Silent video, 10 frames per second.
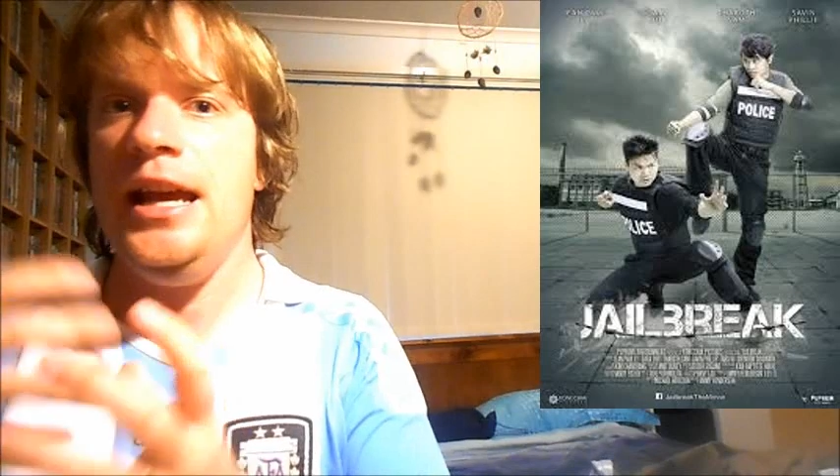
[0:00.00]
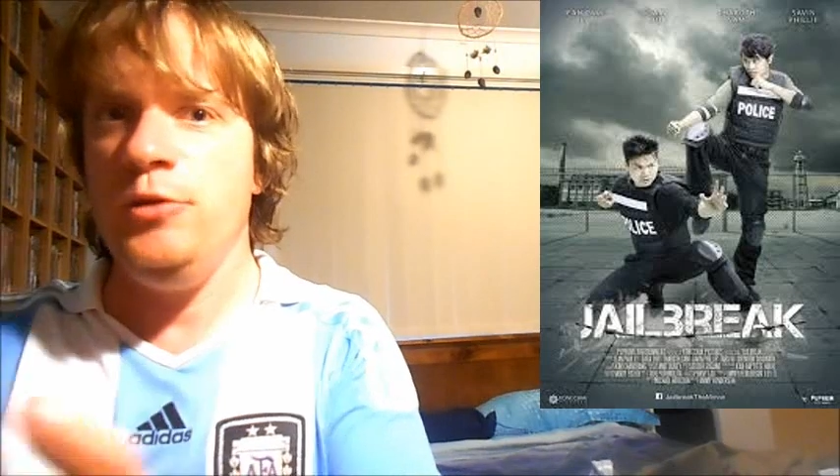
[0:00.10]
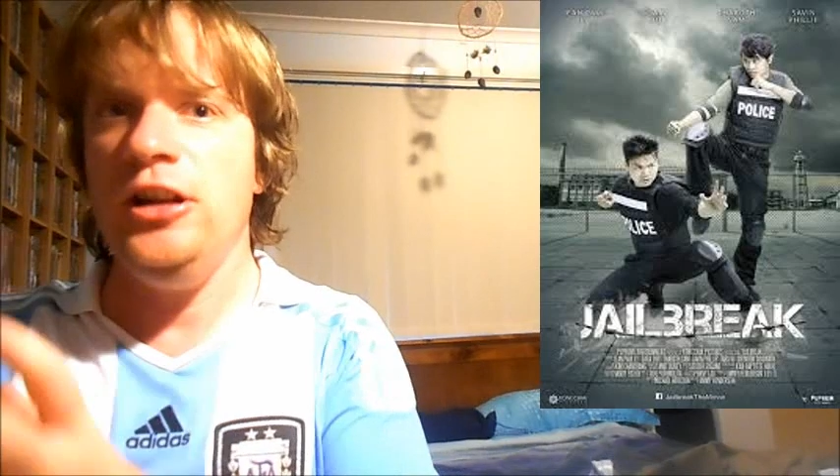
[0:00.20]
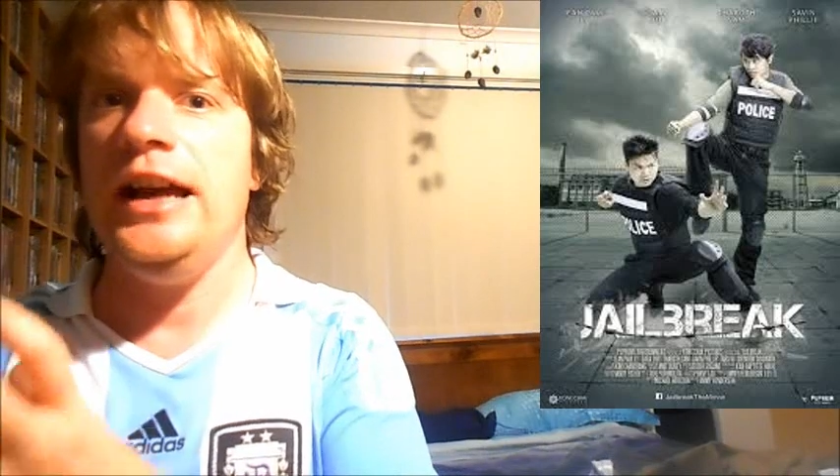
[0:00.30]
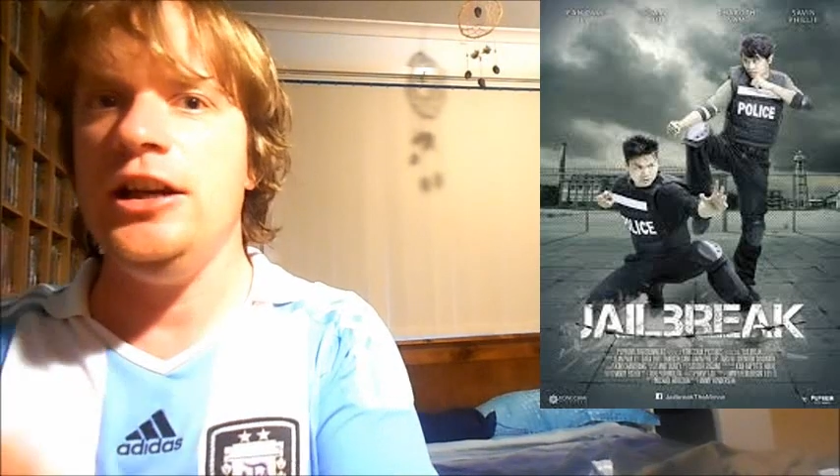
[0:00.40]

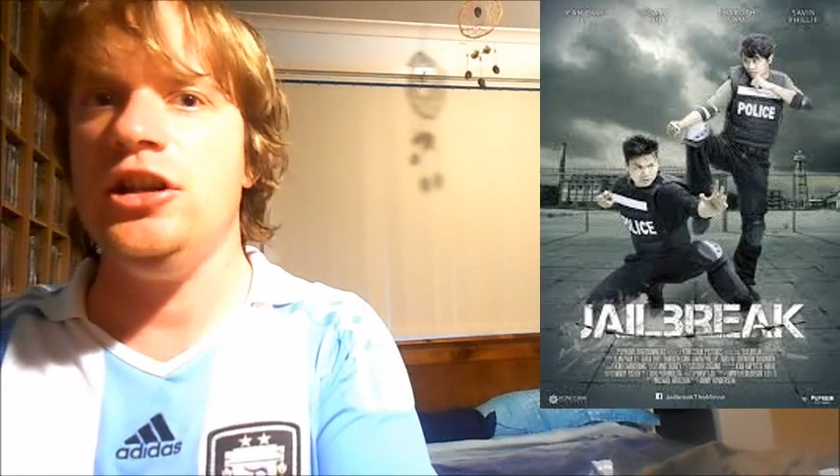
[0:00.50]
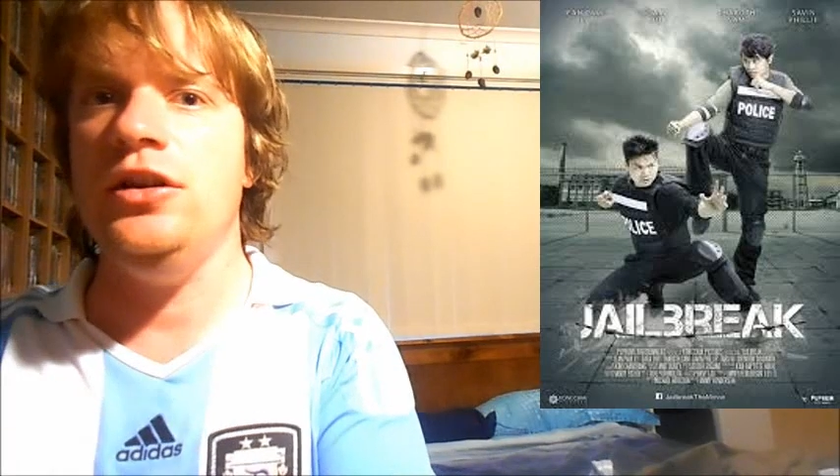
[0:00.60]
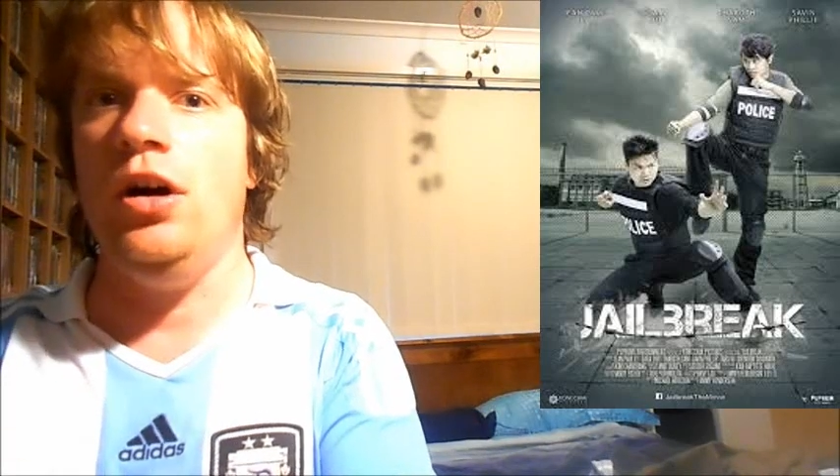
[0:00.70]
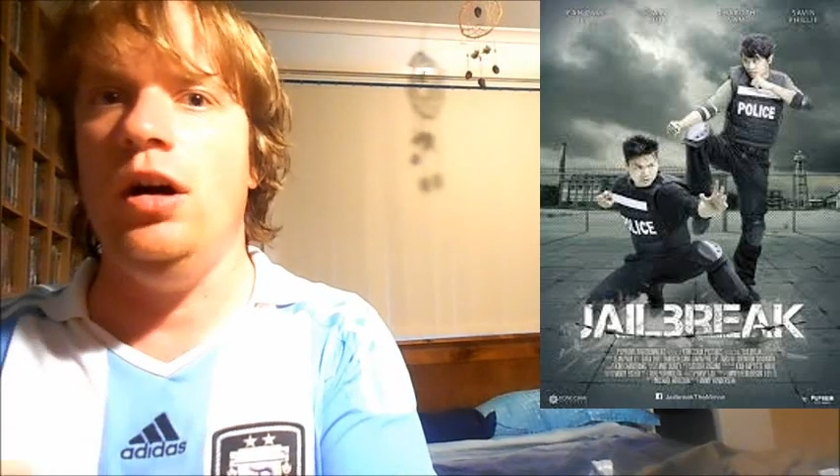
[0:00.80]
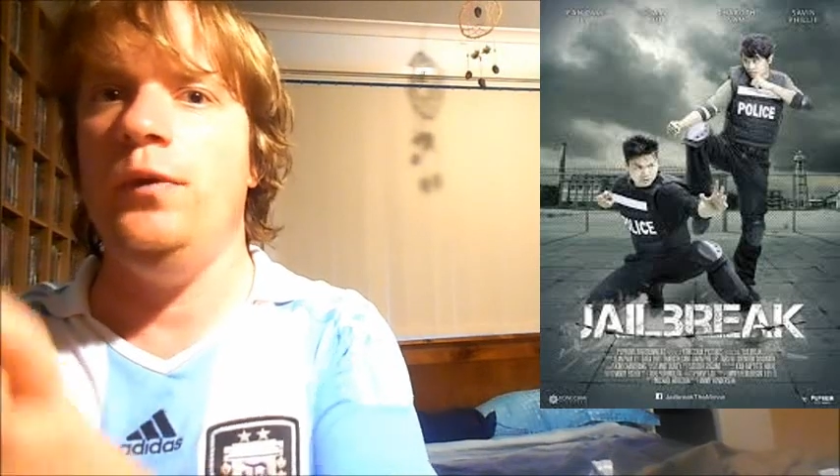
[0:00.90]

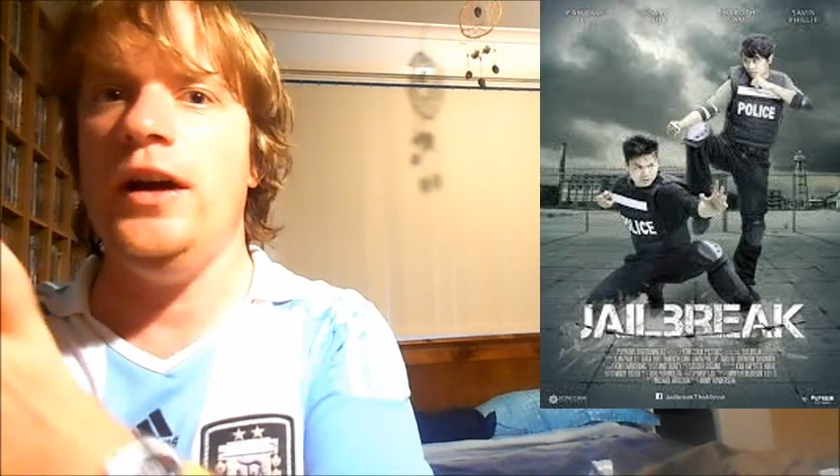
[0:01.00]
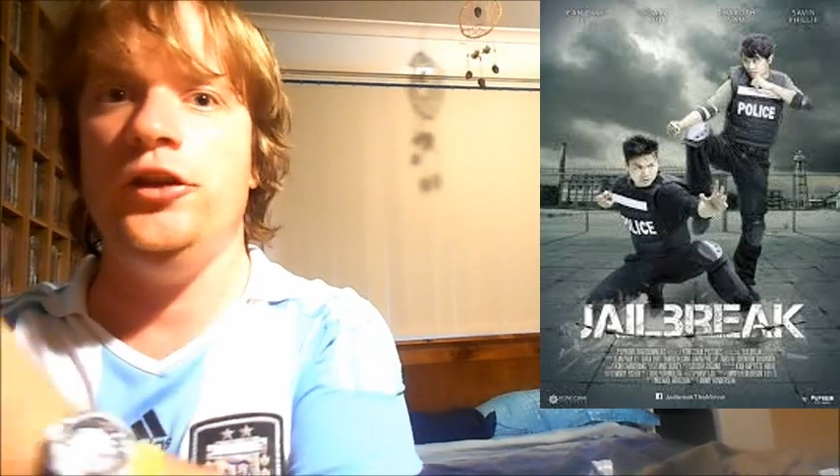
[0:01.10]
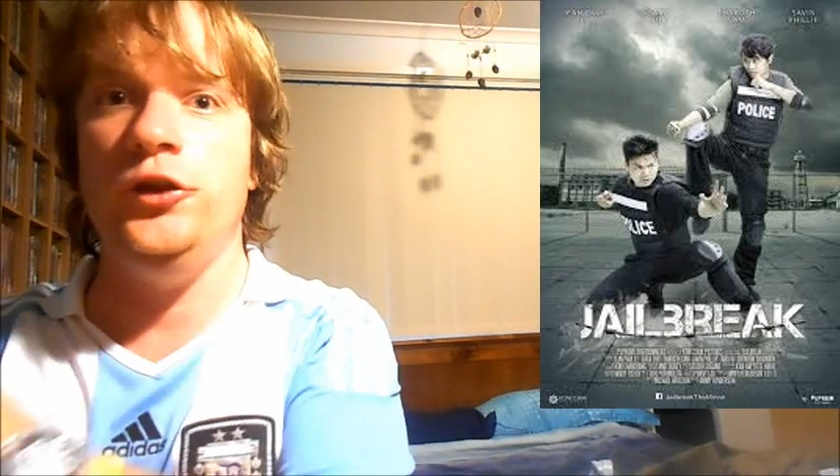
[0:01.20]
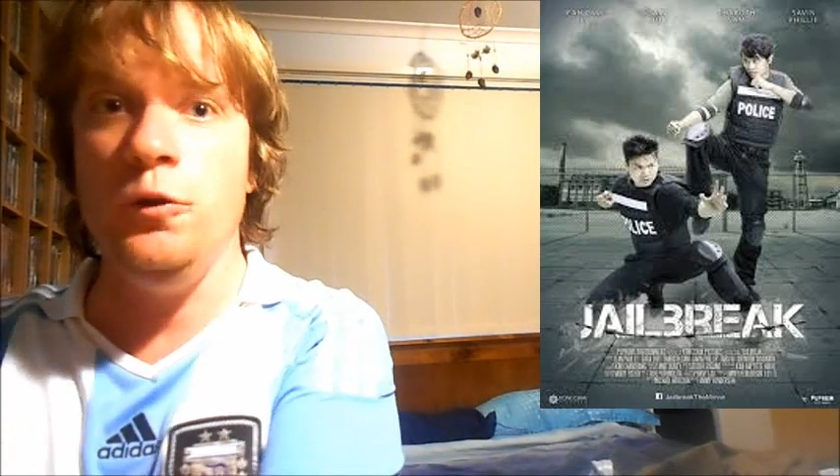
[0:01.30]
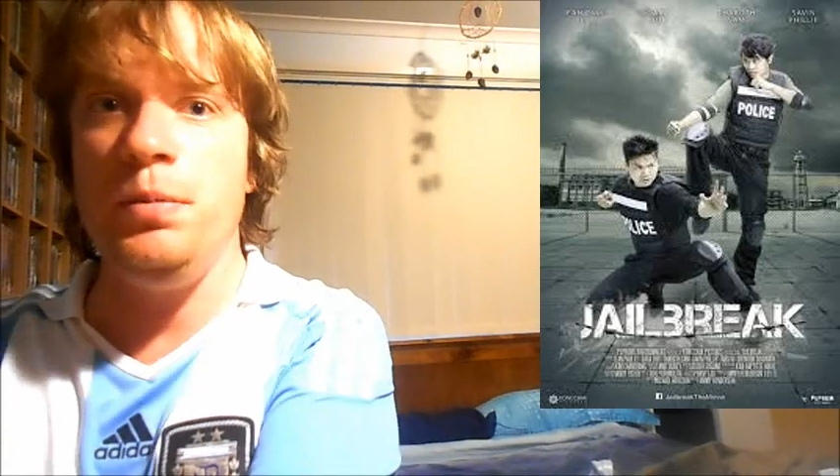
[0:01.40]
emulation of a
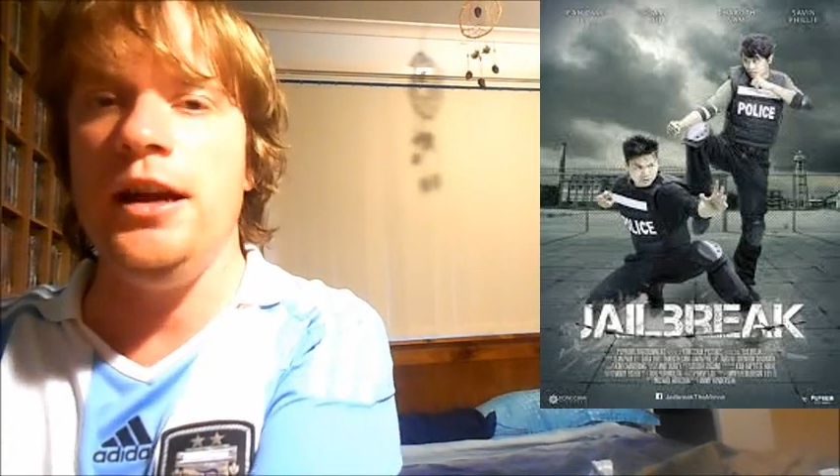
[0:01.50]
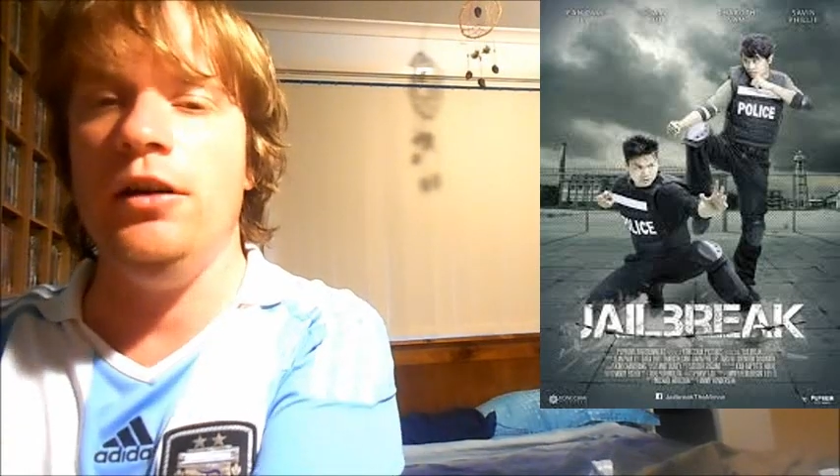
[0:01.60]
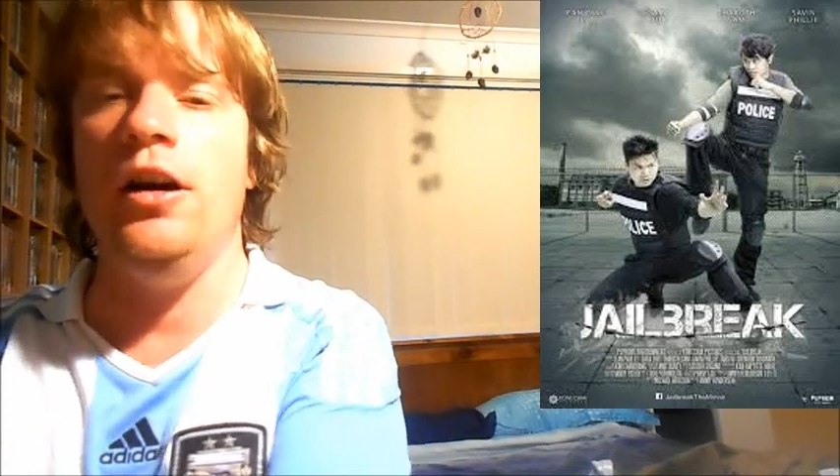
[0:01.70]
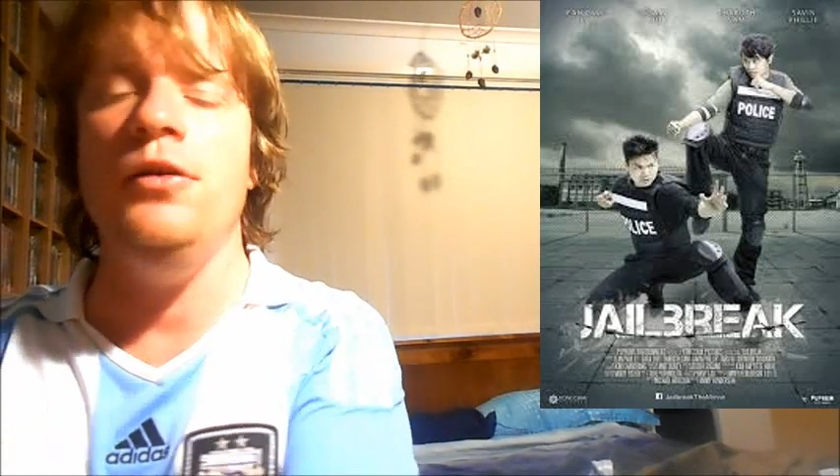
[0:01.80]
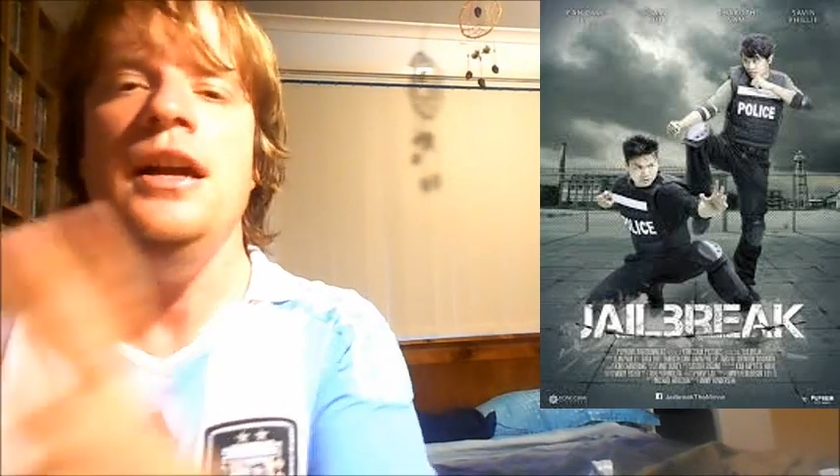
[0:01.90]

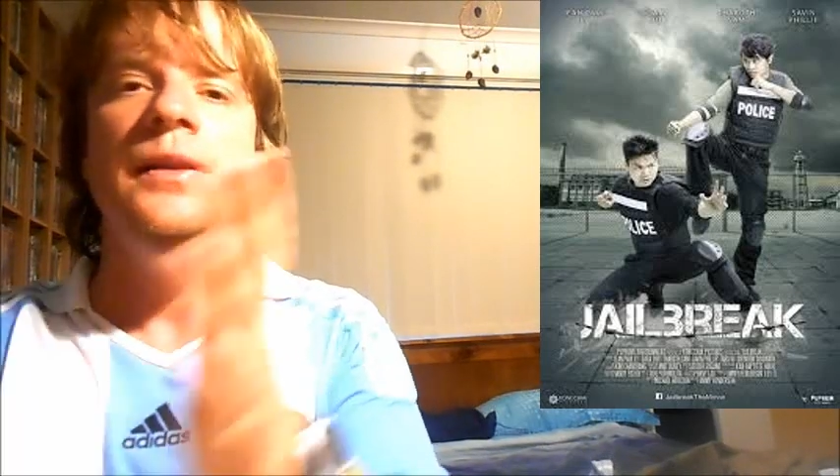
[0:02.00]
superhero.